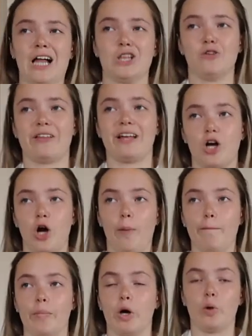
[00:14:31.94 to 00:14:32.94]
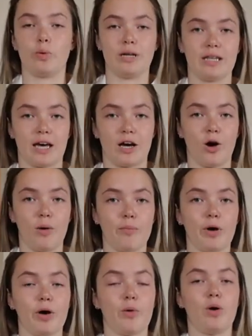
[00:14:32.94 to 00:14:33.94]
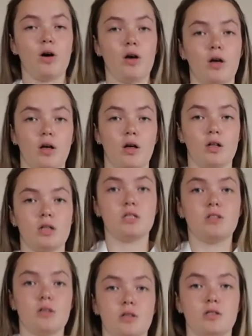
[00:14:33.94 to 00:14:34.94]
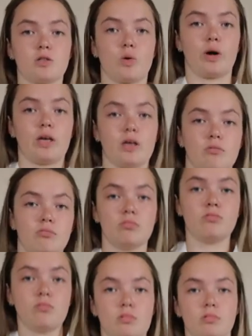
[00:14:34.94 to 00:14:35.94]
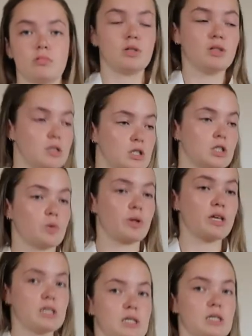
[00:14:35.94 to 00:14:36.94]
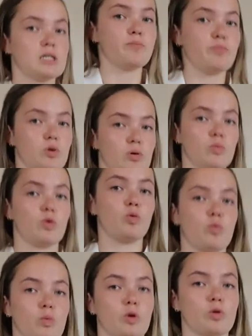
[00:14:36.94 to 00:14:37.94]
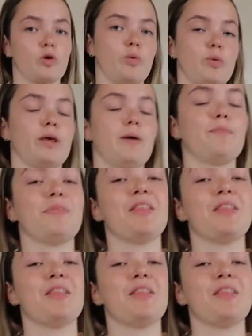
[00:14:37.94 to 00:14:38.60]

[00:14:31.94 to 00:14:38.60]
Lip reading: I love that combo, need that combo. It's quite, don't know what this is, but we'll go with it.